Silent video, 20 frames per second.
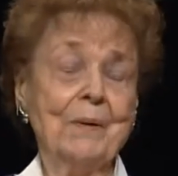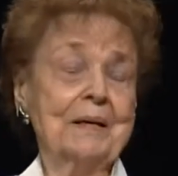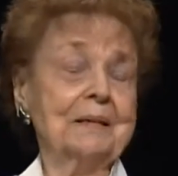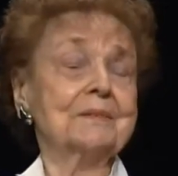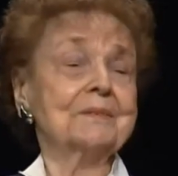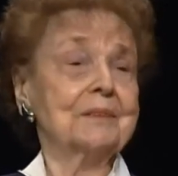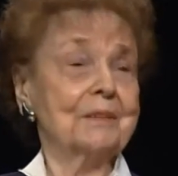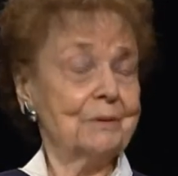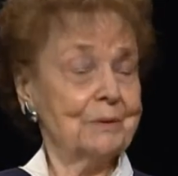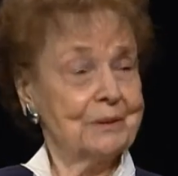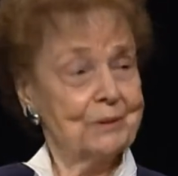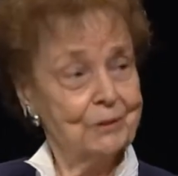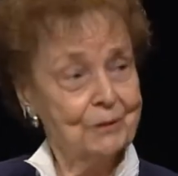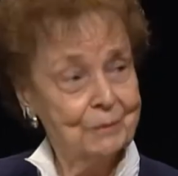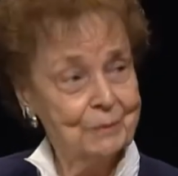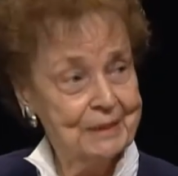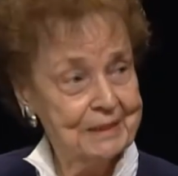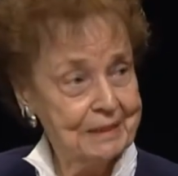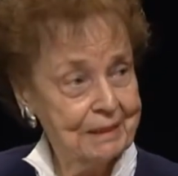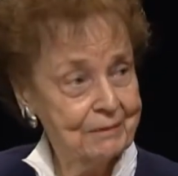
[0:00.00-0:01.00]
Well, no, it
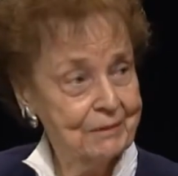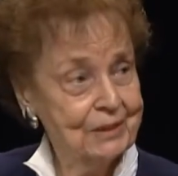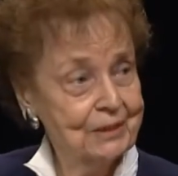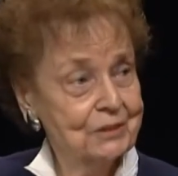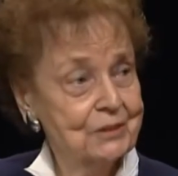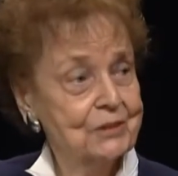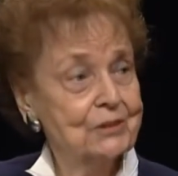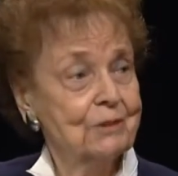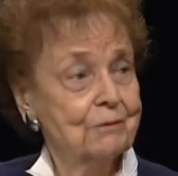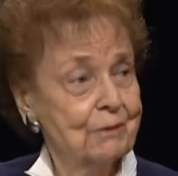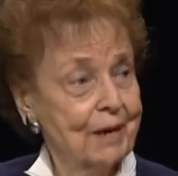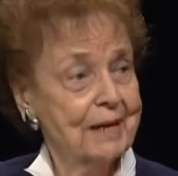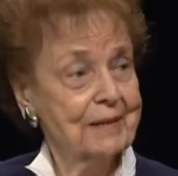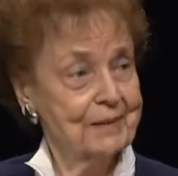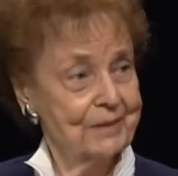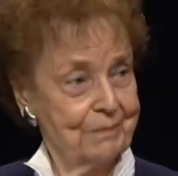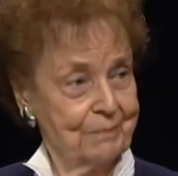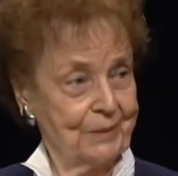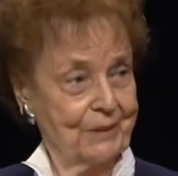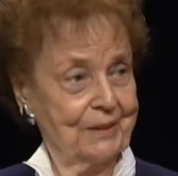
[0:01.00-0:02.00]
took me 7 years to
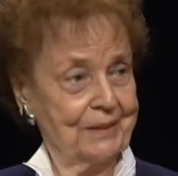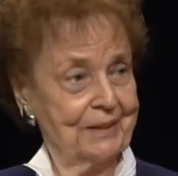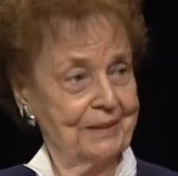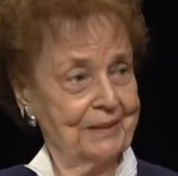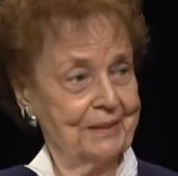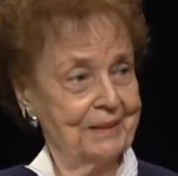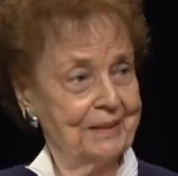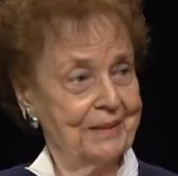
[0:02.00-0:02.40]
write the book.